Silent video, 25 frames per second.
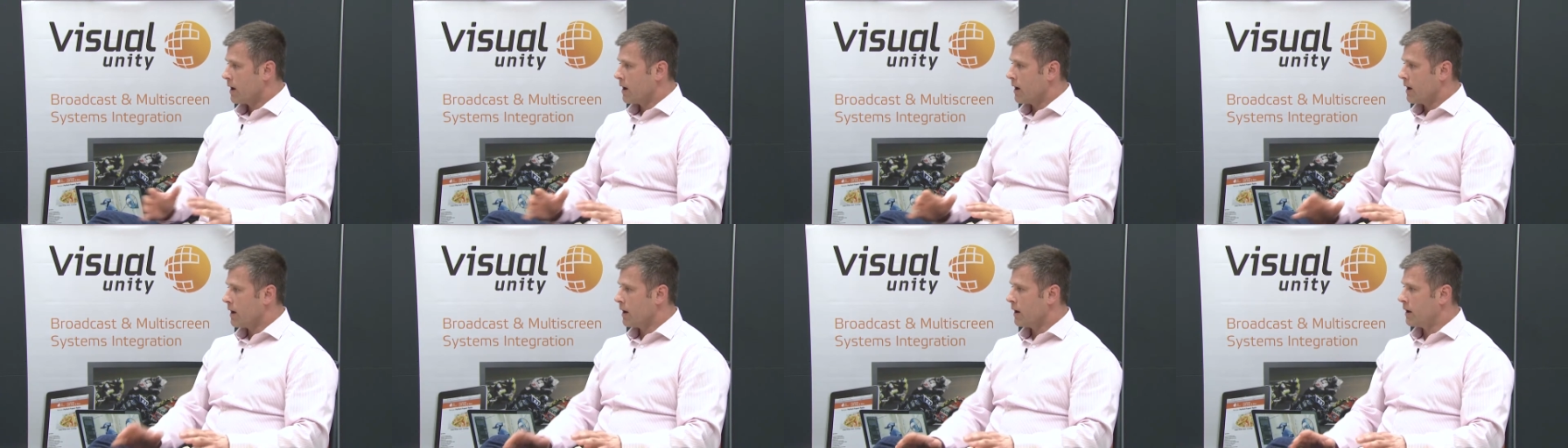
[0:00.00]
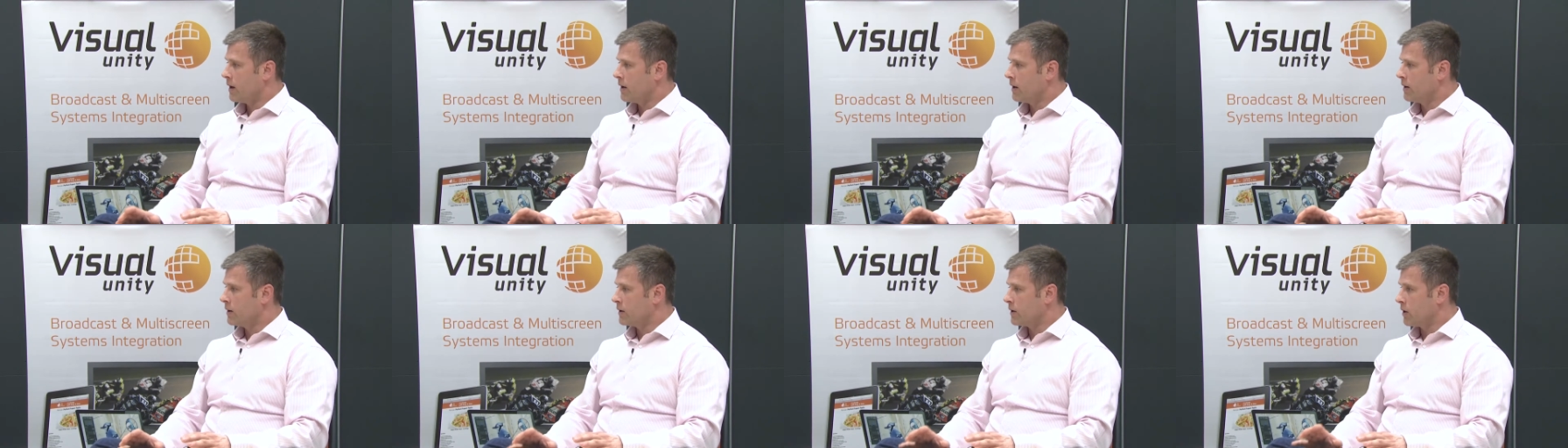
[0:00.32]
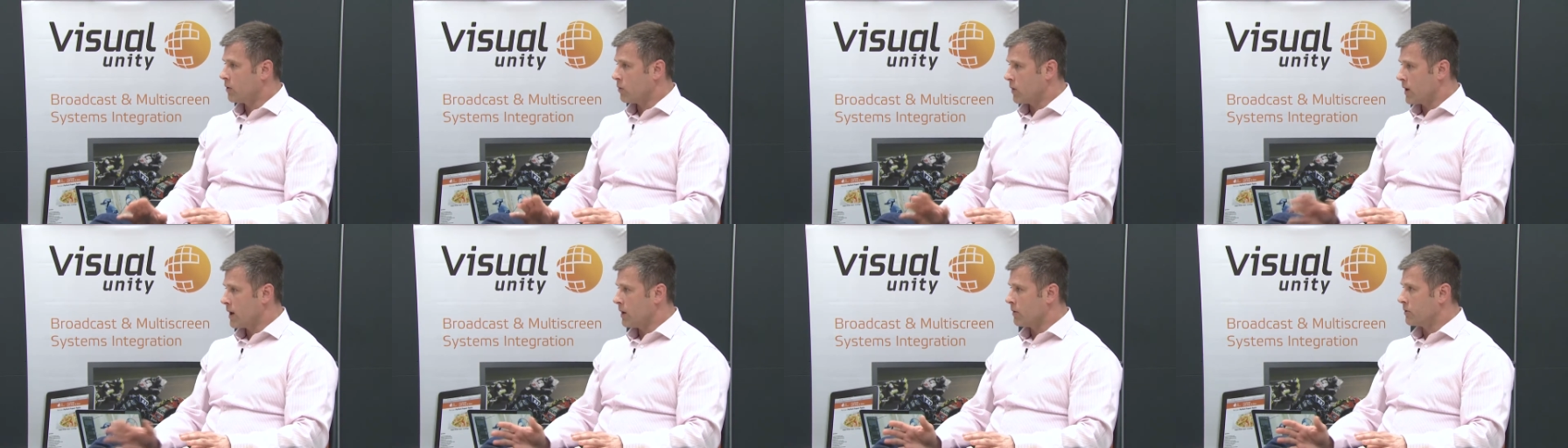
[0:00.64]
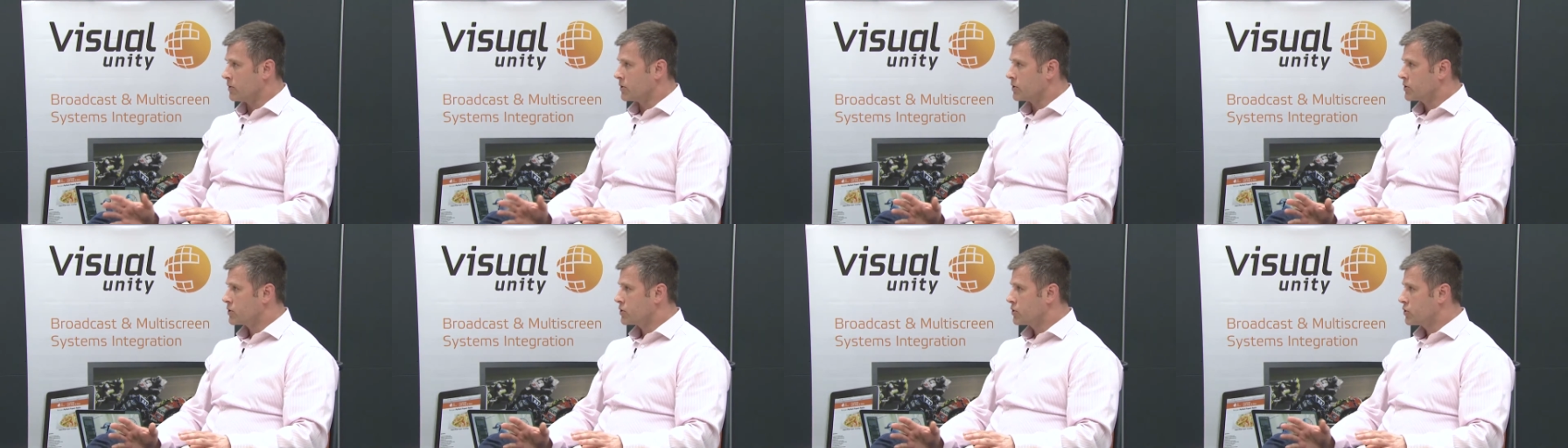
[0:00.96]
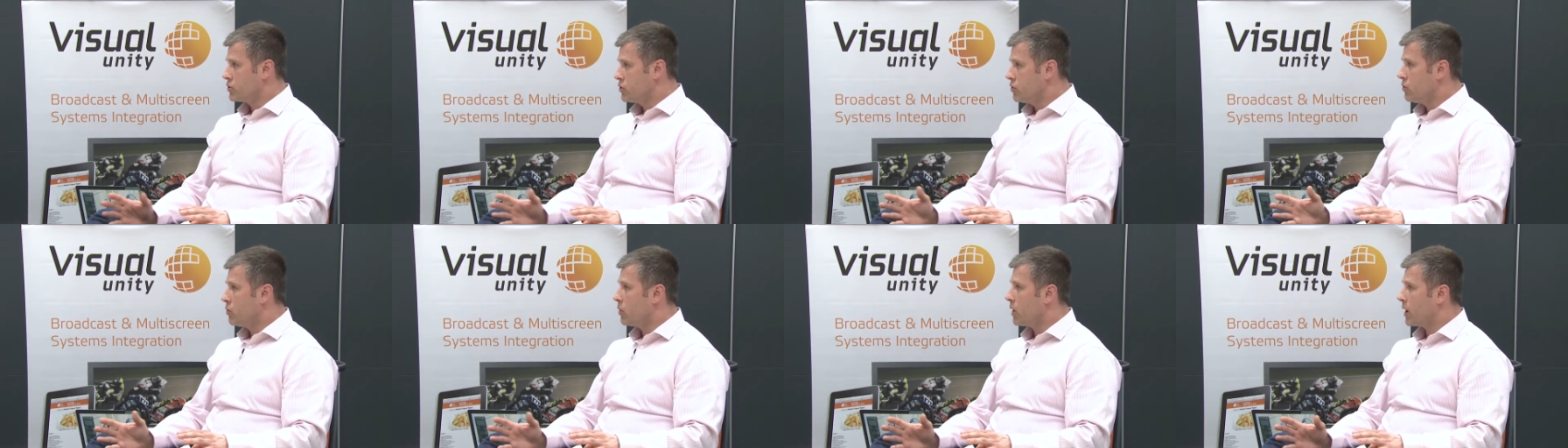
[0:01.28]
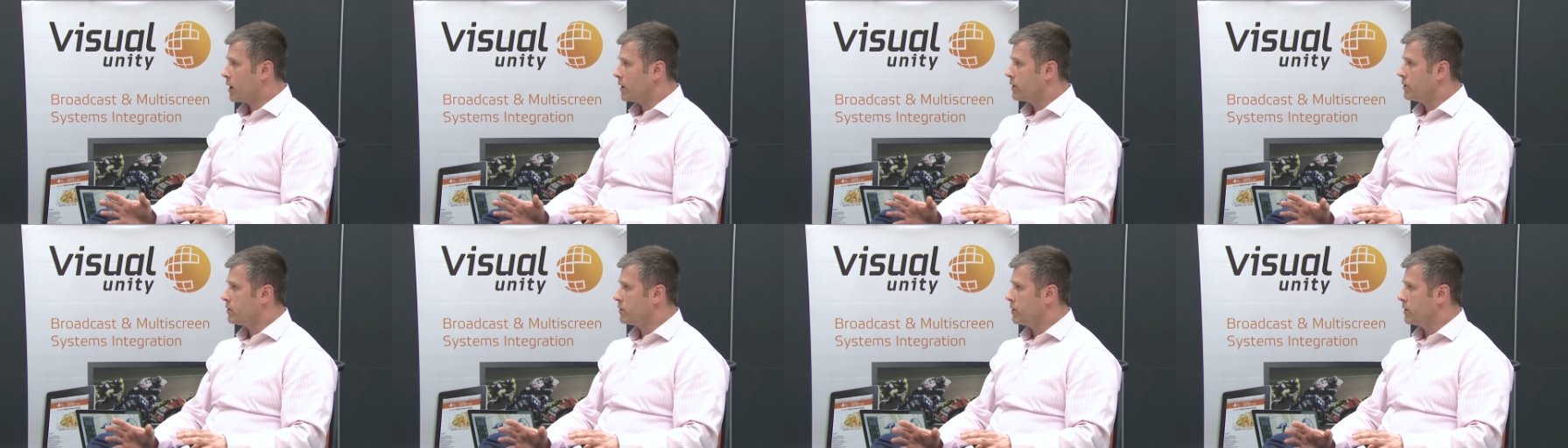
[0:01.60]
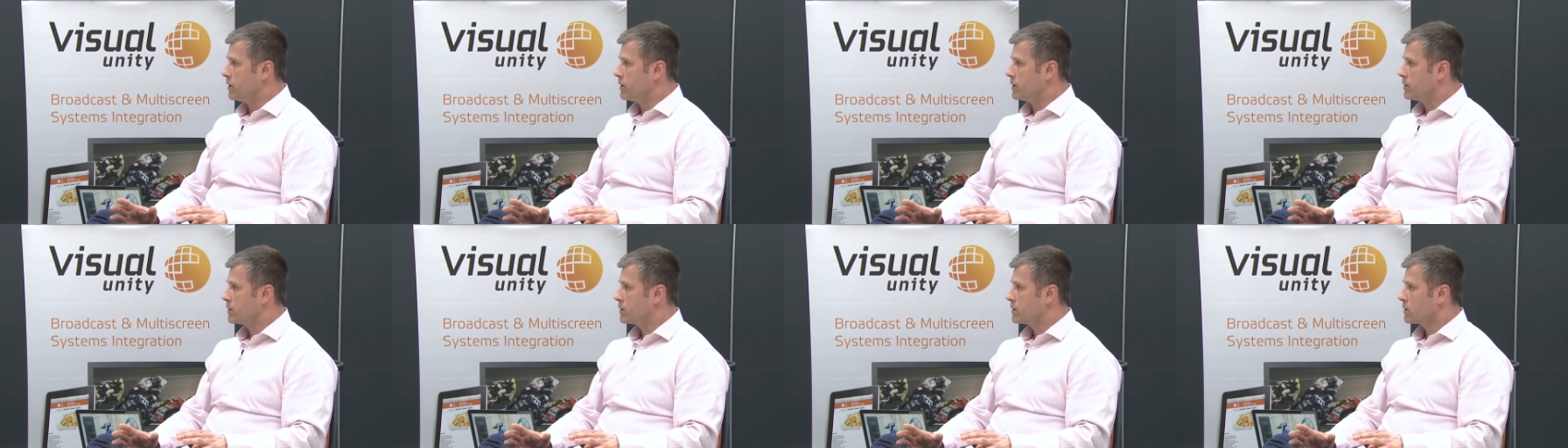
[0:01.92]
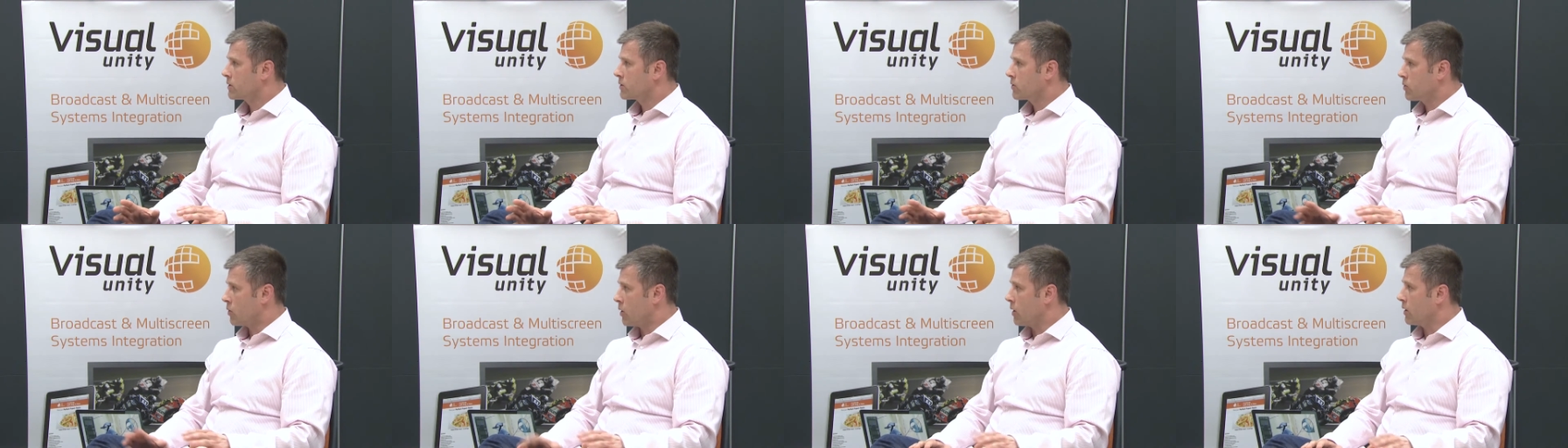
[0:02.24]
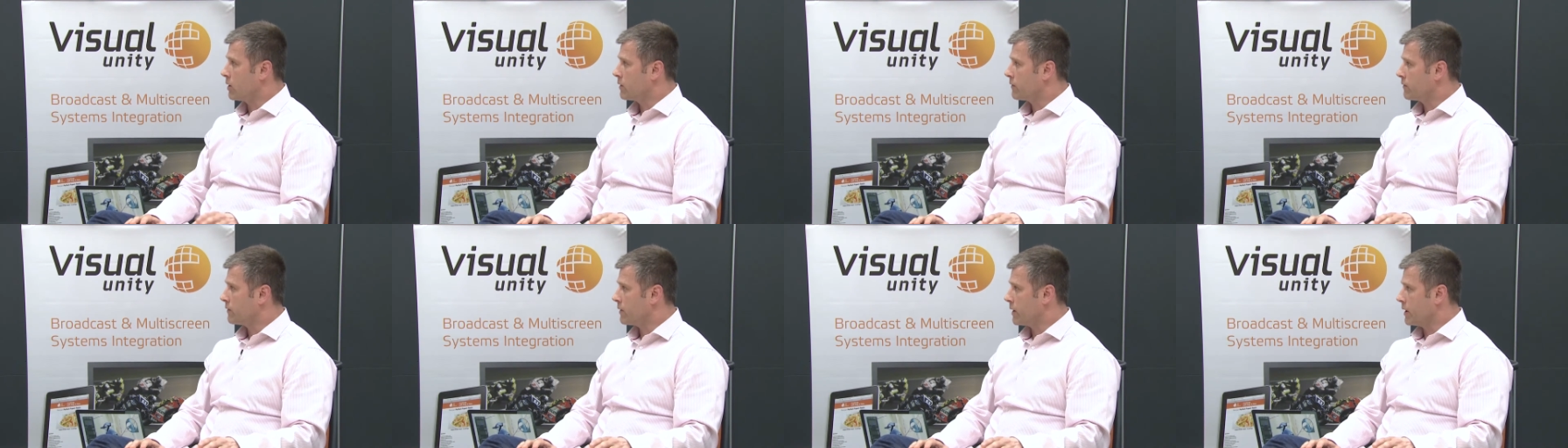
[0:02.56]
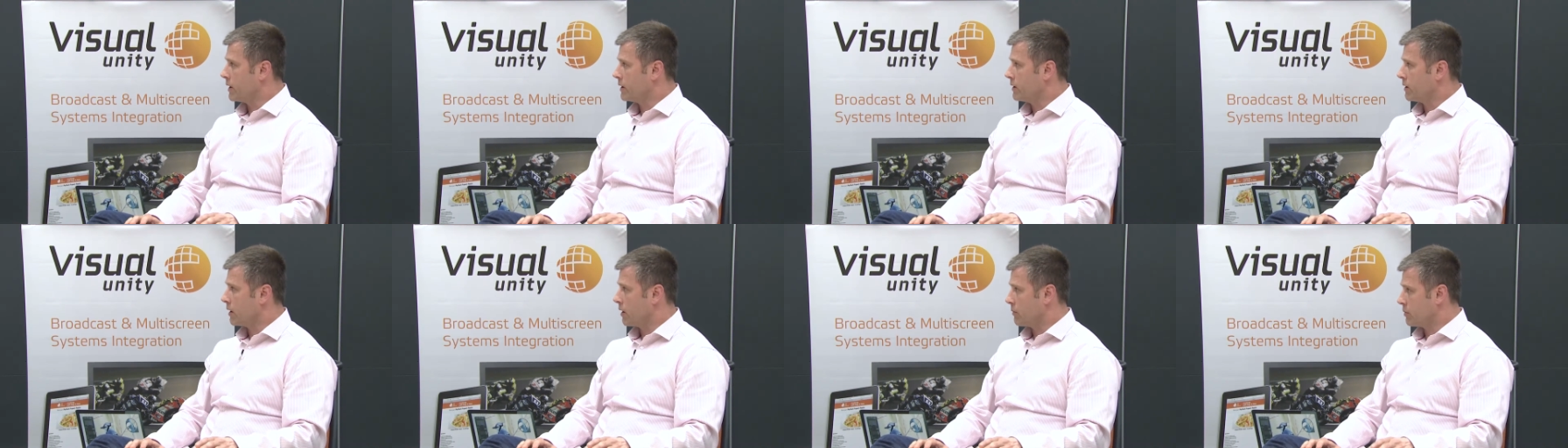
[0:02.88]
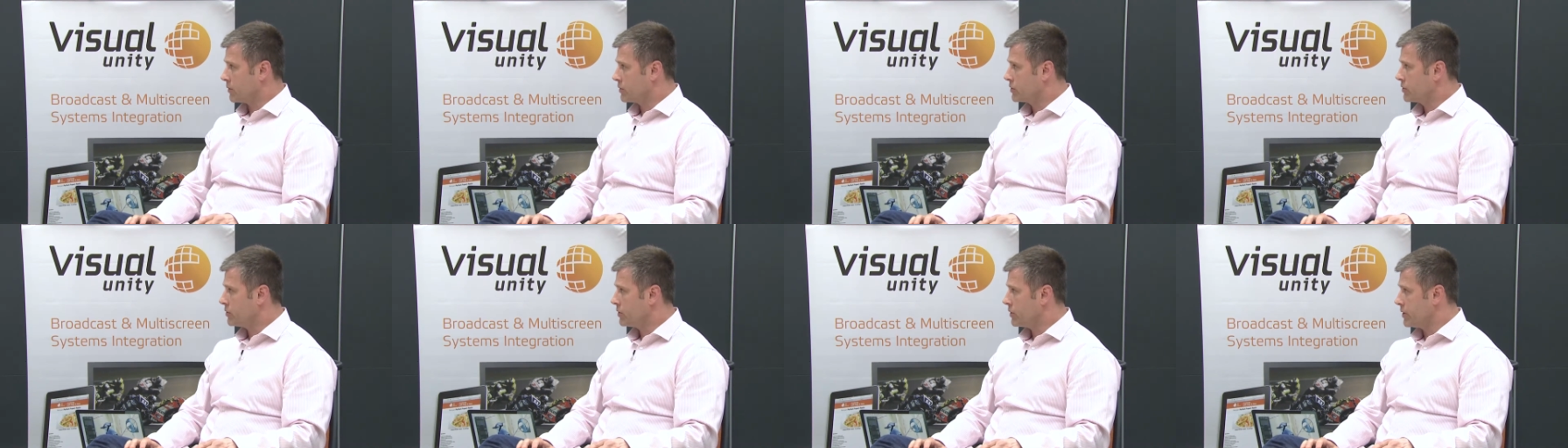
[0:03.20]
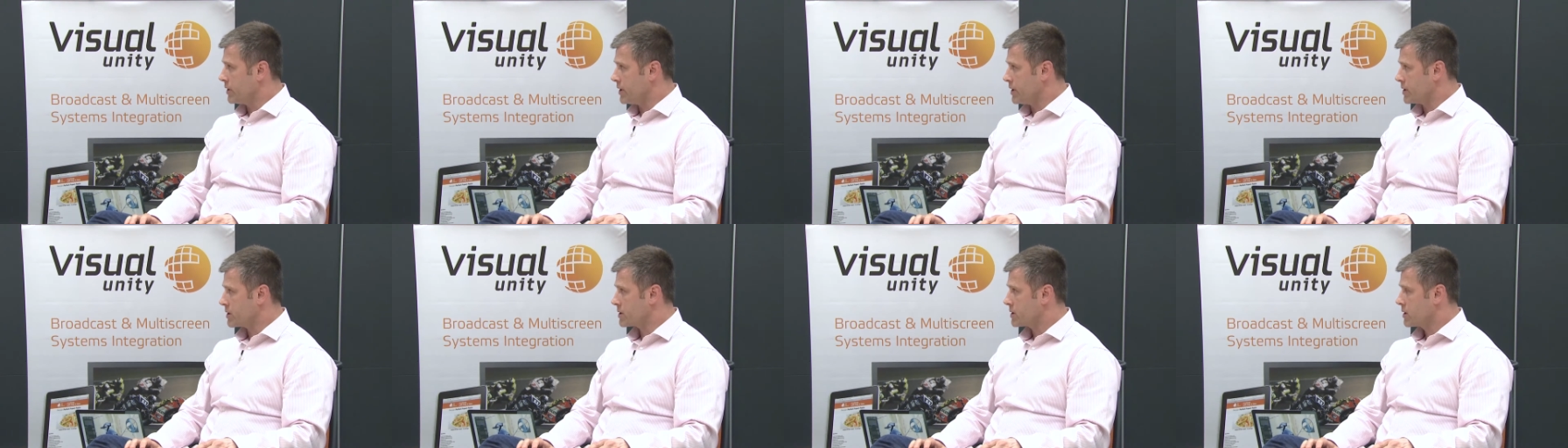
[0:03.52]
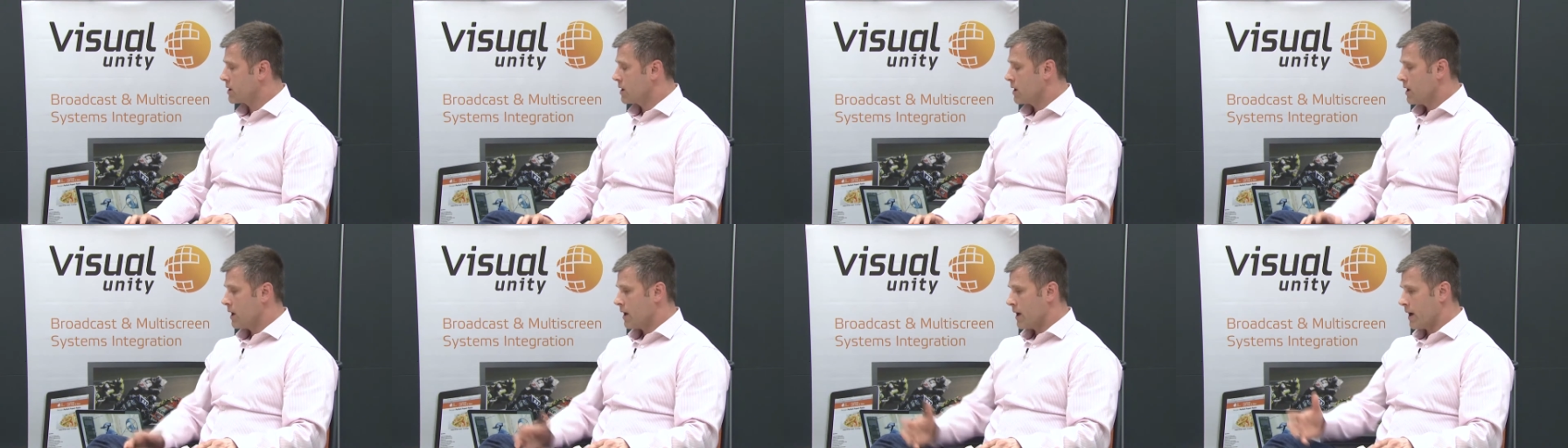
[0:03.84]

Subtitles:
and around 200 qualified opportunities.